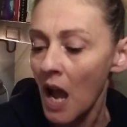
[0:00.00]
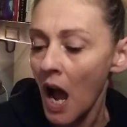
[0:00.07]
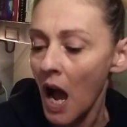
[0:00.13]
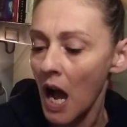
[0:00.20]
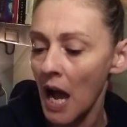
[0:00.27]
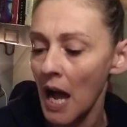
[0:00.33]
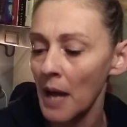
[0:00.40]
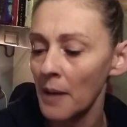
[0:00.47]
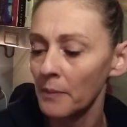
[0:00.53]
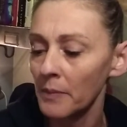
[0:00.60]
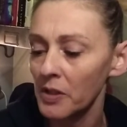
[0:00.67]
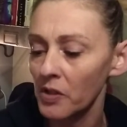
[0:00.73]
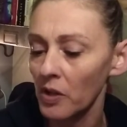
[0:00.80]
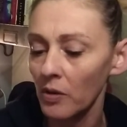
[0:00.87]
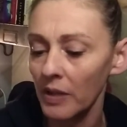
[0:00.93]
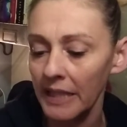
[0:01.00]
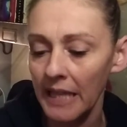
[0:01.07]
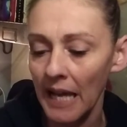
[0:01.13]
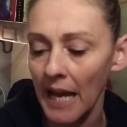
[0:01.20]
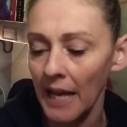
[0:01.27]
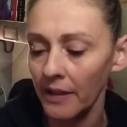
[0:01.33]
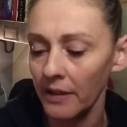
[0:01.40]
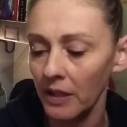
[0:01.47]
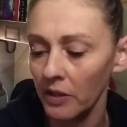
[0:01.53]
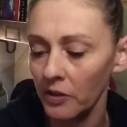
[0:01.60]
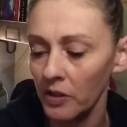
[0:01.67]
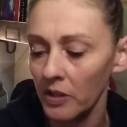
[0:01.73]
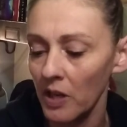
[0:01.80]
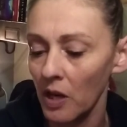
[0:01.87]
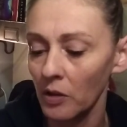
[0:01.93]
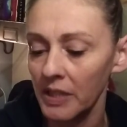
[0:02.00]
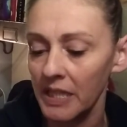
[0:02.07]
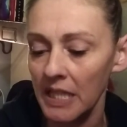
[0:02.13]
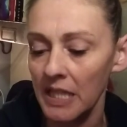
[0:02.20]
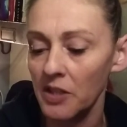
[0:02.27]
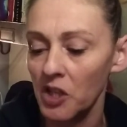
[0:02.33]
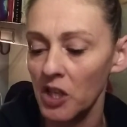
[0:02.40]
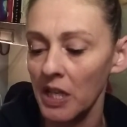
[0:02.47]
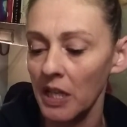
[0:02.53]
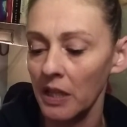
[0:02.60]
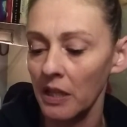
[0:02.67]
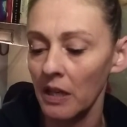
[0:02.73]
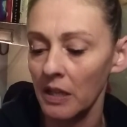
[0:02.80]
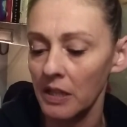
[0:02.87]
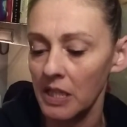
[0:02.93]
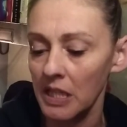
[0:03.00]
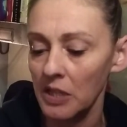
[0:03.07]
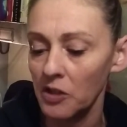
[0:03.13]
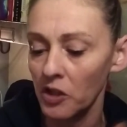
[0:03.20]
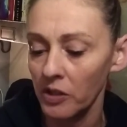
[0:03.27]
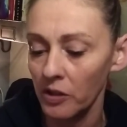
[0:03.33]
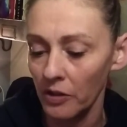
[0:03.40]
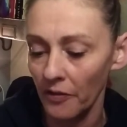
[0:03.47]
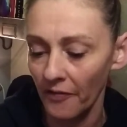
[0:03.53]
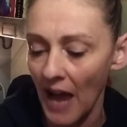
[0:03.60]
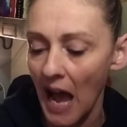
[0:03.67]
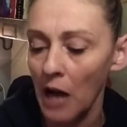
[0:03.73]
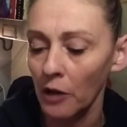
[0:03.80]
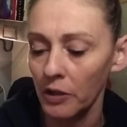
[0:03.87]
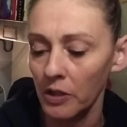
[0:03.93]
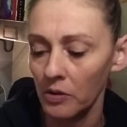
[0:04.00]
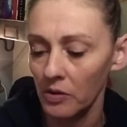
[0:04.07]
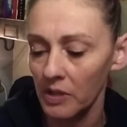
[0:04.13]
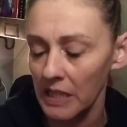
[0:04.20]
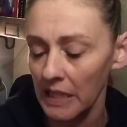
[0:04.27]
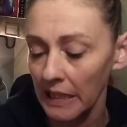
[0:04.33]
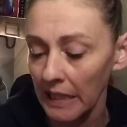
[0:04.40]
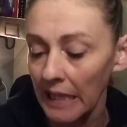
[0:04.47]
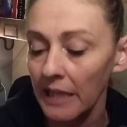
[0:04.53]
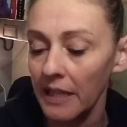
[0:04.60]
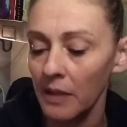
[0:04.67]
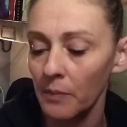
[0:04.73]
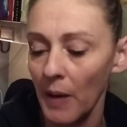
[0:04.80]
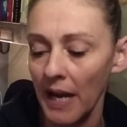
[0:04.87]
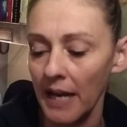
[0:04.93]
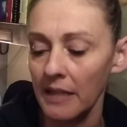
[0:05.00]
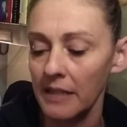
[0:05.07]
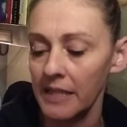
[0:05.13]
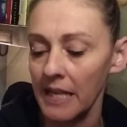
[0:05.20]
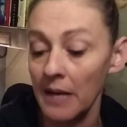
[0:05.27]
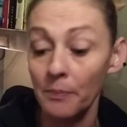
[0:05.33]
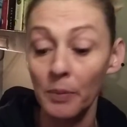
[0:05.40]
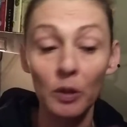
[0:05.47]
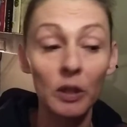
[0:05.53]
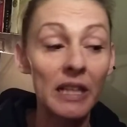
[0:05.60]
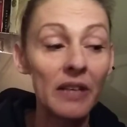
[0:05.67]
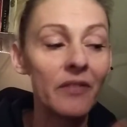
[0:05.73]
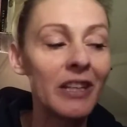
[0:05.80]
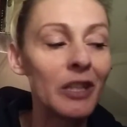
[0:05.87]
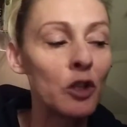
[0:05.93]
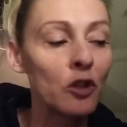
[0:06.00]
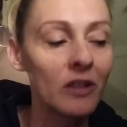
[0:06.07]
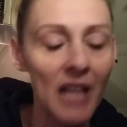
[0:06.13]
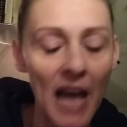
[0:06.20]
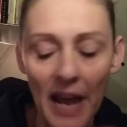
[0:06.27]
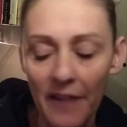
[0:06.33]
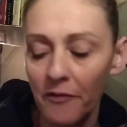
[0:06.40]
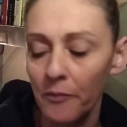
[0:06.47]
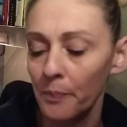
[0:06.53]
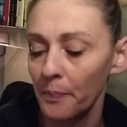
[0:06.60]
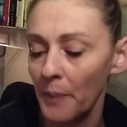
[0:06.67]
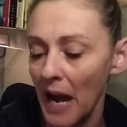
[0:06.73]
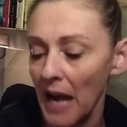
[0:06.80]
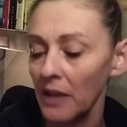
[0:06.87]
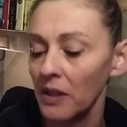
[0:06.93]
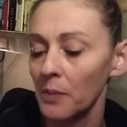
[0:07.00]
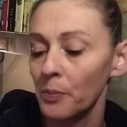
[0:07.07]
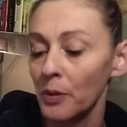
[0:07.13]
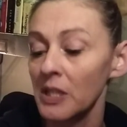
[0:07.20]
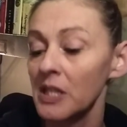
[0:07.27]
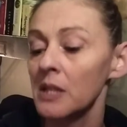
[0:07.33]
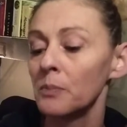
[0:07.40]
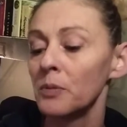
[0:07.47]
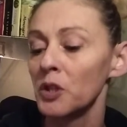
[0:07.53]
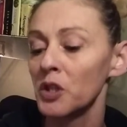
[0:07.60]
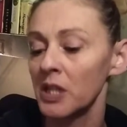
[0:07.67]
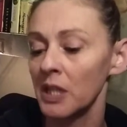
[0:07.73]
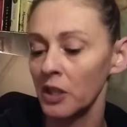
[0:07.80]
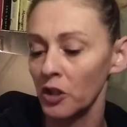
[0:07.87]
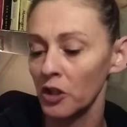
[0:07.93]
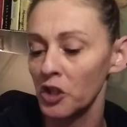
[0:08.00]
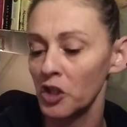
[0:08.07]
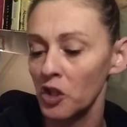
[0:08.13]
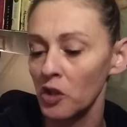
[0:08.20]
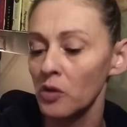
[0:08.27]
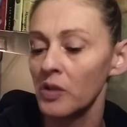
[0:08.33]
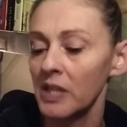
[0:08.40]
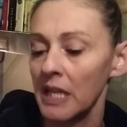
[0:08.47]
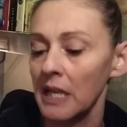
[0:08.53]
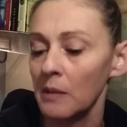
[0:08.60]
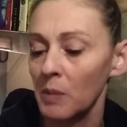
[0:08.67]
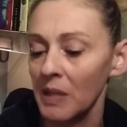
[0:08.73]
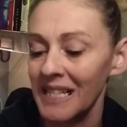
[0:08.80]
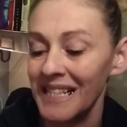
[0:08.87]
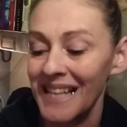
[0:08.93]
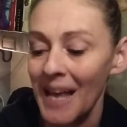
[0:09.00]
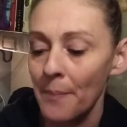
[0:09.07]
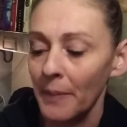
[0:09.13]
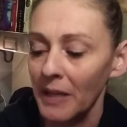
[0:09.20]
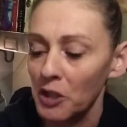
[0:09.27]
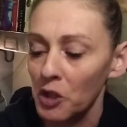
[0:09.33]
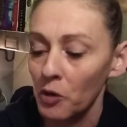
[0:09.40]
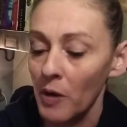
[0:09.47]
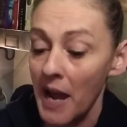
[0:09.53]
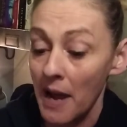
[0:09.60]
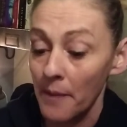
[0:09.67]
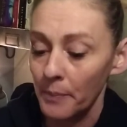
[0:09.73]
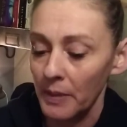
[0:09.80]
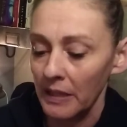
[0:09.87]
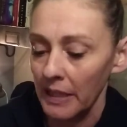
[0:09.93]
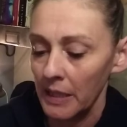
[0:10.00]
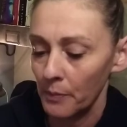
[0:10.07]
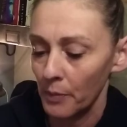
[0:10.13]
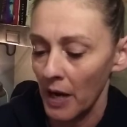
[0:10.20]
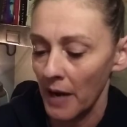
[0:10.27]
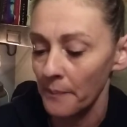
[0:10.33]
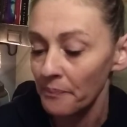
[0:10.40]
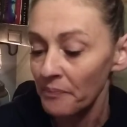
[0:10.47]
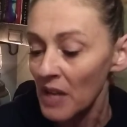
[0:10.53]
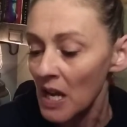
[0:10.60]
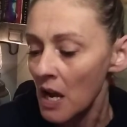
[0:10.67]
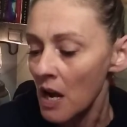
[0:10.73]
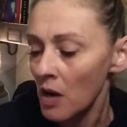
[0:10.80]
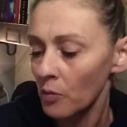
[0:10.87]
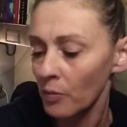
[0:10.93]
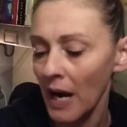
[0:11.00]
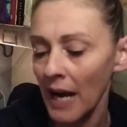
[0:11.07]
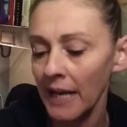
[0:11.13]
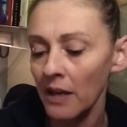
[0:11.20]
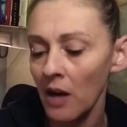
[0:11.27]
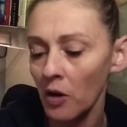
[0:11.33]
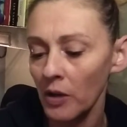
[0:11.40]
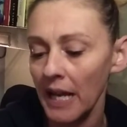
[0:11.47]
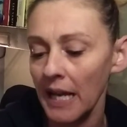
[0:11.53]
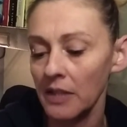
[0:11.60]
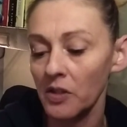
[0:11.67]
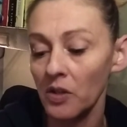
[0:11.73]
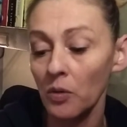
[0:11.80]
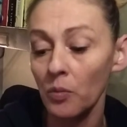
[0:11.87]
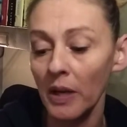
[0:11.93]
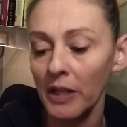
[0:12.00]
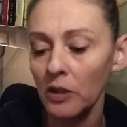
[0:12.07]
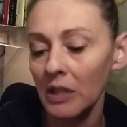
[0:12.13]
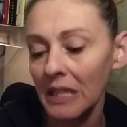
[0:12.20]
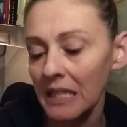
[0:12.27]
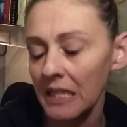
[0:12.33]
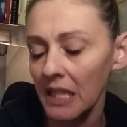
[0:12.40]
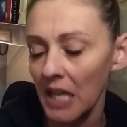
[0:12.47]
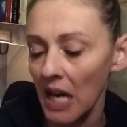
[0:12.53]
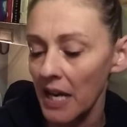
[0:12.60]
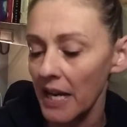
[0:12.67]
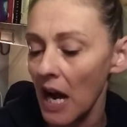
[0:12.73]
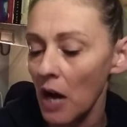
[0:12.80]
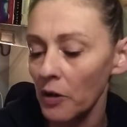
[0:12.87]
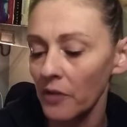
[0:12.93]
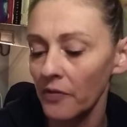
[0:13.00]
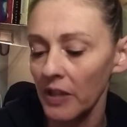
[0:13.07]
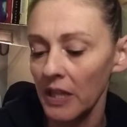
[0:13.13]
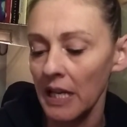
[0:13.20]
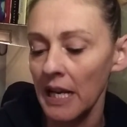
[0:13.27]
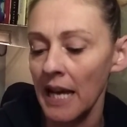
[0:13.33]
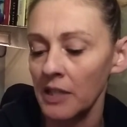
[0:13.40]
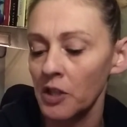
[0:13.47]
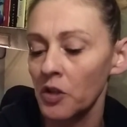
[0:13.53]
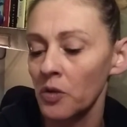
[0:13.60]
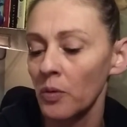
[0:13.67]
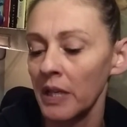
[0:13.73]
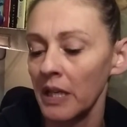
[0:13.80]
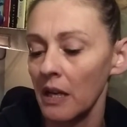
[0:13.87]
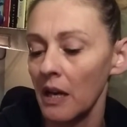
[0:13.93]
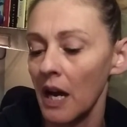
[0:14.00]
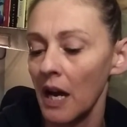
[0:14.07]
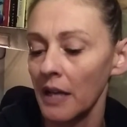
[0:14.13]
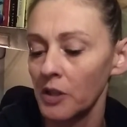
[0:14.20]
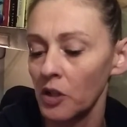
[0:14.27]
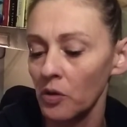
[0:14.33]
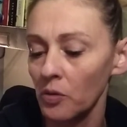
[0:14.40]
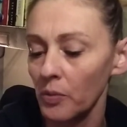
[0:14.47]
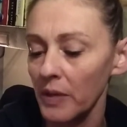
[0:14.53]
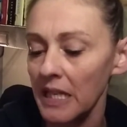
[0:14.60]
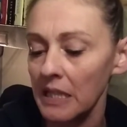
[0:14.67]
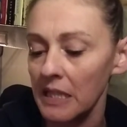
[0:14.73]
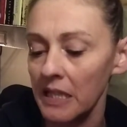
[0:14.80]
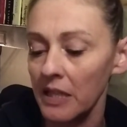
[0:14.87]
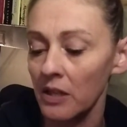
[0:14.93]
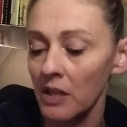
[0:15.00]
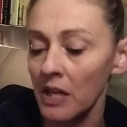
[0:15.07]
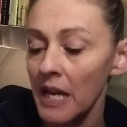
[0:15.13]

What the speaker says: So again, you know, teaching your values, leading by example, living your life by the principles that you're choosing, because that makes you happy, Libra, right? Okay, so what you need to cut out over the next 2 weeks here